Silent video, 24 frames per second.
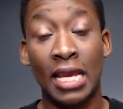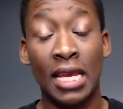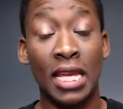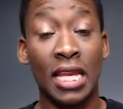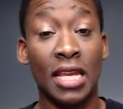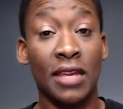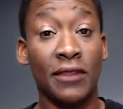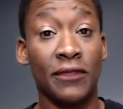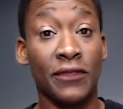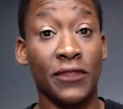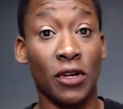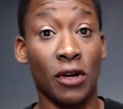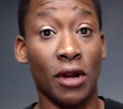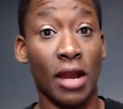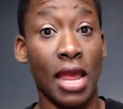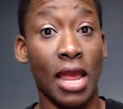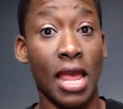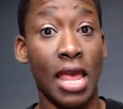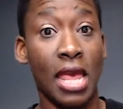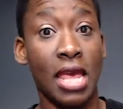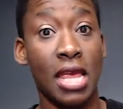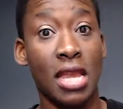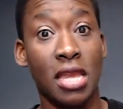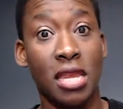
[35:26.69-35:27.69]
If you're
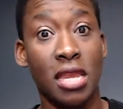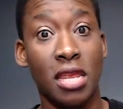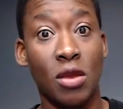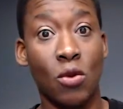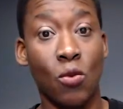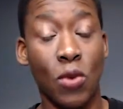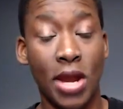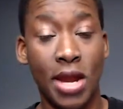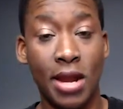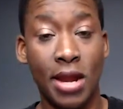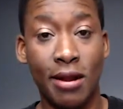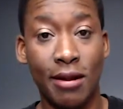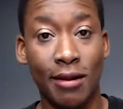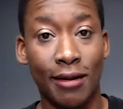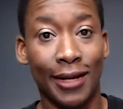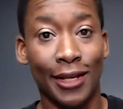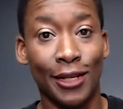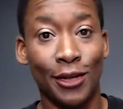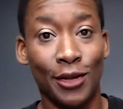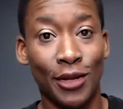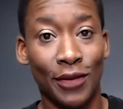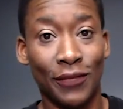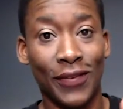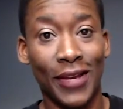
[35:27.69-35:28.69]
anywhere and
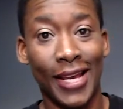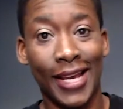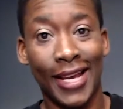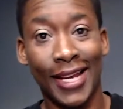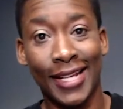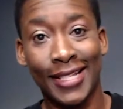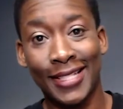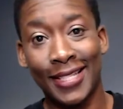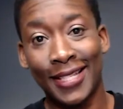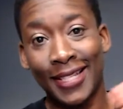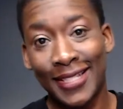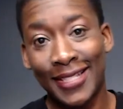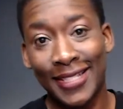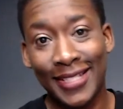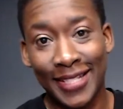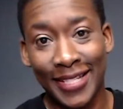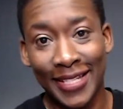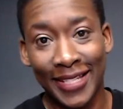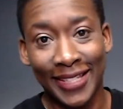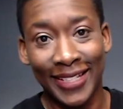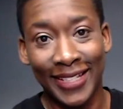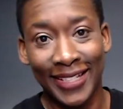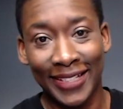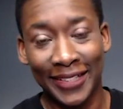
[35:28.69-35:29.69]
you have access
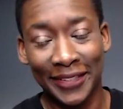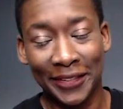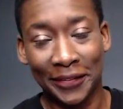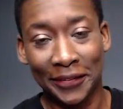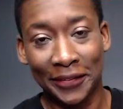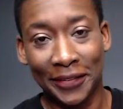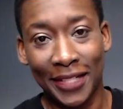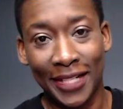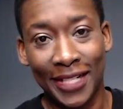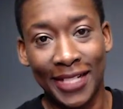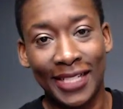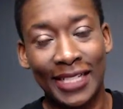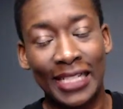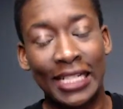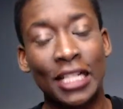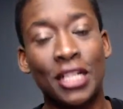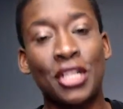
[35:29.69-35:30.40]
to the internet,